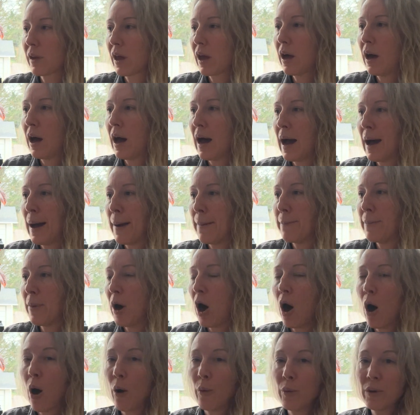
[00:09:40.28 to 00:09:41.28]

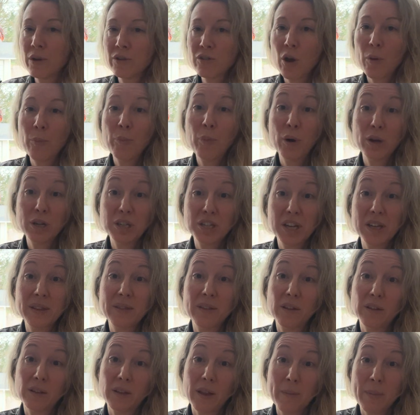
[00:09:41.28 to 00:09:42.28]
always are pushing
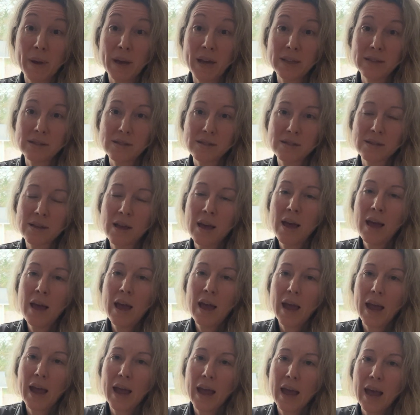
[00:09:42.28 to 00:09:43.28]
the limits,
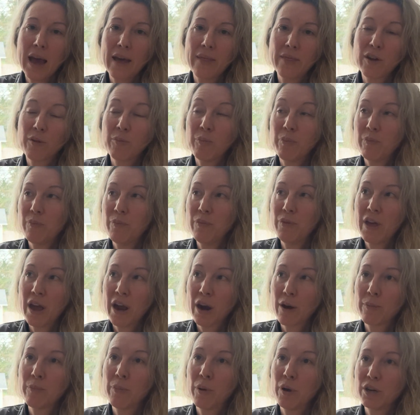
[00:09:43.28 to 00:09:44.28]
and
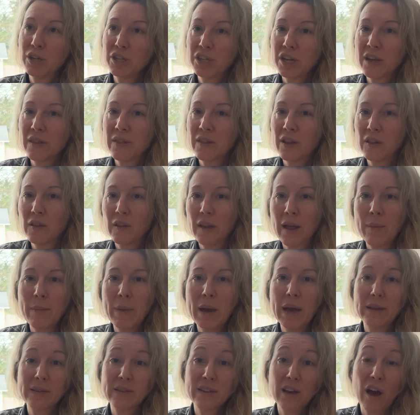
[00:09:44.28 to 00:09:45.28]
they're pushing the
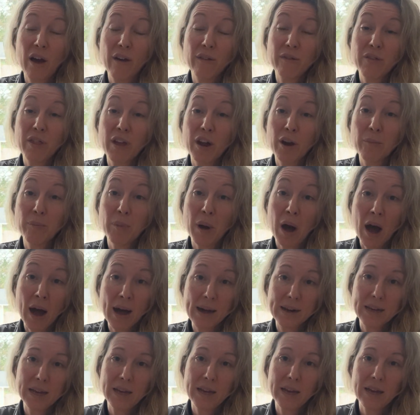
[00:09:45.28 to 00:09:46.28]
limits of their
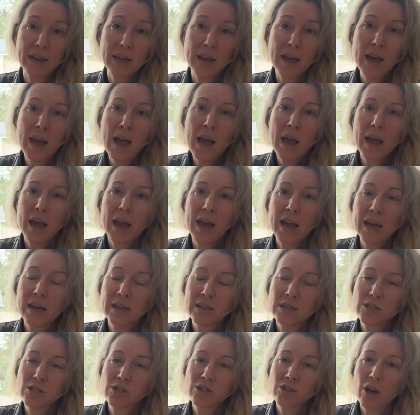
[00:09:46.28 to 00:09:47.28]
body.
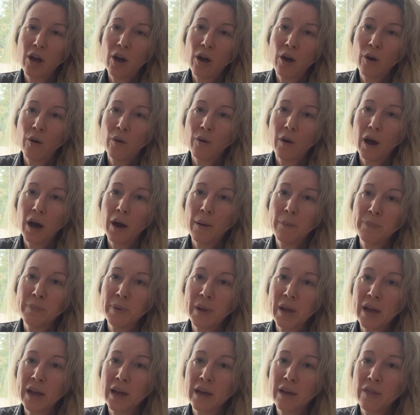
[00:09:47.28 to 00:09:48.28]
And so a
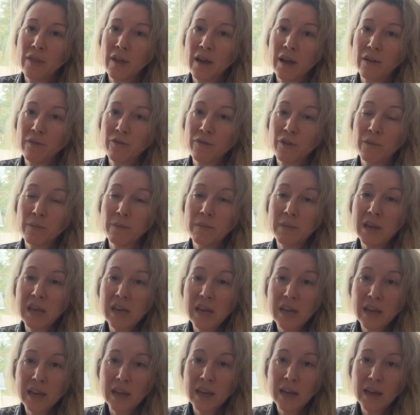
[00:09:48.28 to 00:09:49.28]
big thing for
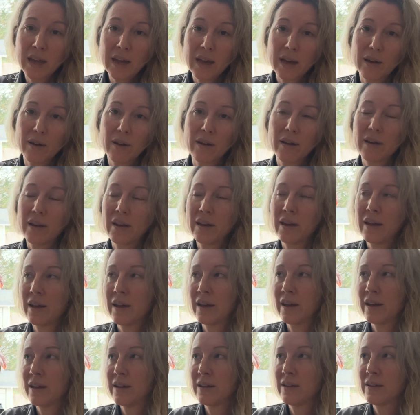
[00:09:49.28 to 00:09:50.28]
me
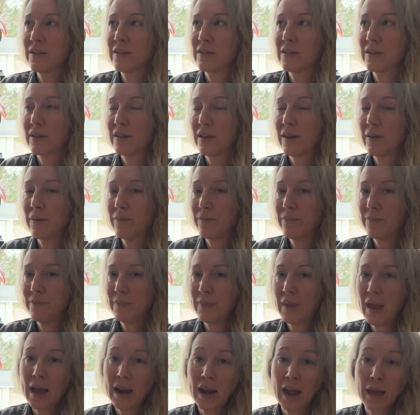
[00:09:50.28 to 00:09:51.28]
is,
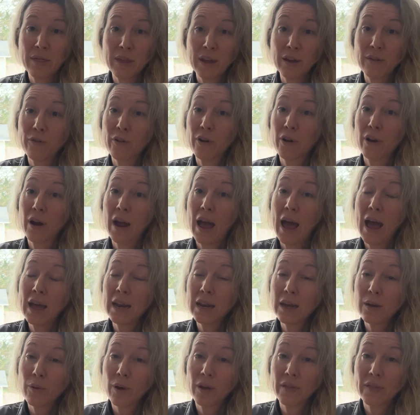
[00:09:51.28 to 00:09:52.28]
and I think for
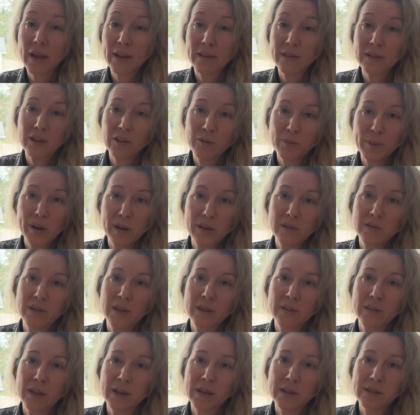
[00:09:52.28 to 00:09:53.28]
anyone that's
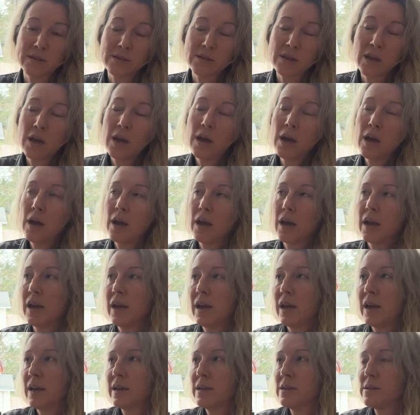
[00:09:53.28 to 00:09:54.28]
experiencing this,
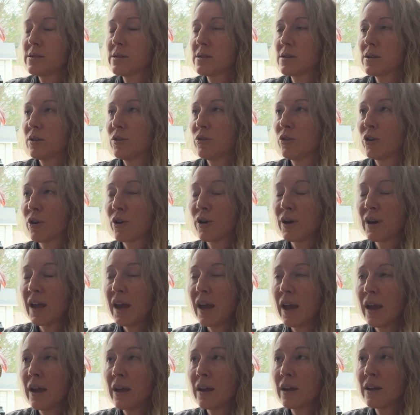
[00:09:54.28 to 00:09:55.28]
is
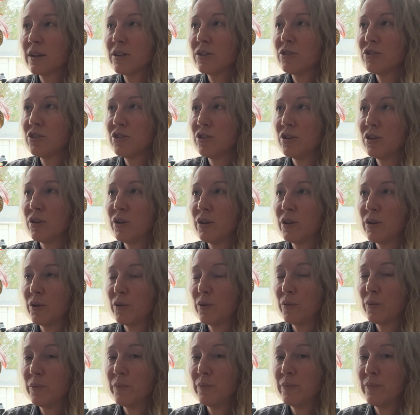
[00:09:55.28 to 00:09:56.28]
learning
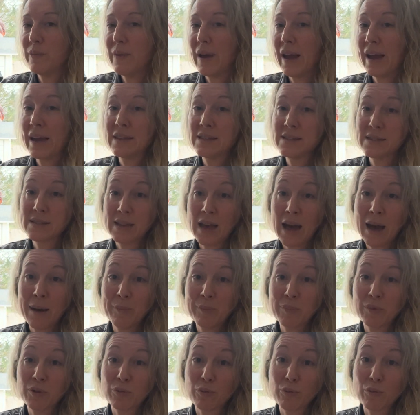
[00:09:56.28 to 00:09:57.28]
to
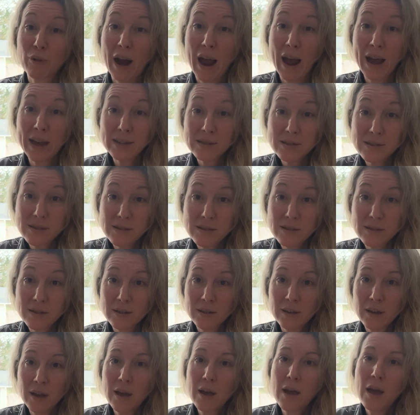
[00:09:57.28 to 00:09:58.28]
accept rest
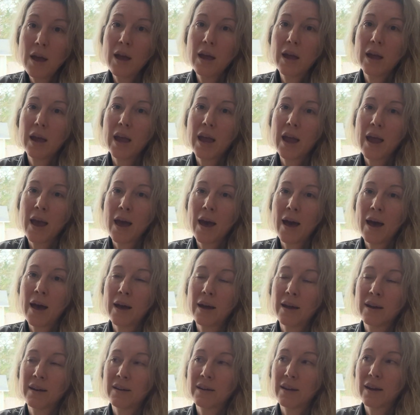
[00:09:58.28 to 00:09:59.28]

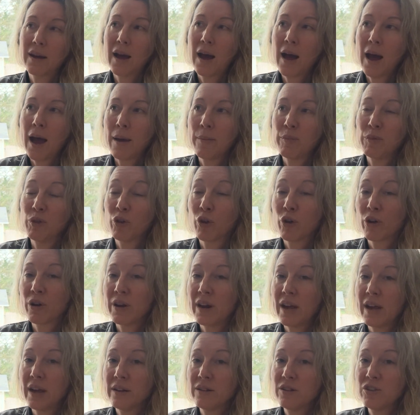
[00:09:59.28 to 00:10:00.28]
and I'm
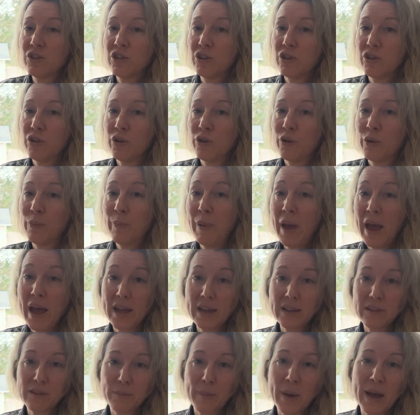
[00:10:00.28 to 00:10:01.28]
learning to
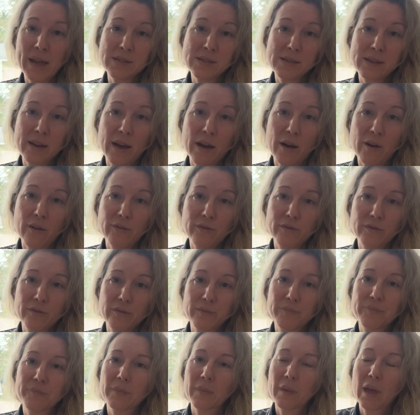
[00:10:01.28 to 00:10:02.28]
pace myself.
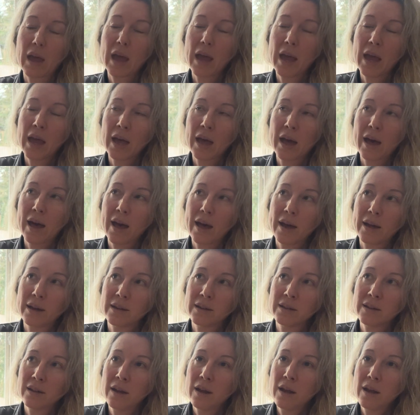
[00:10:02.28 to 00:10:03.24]
And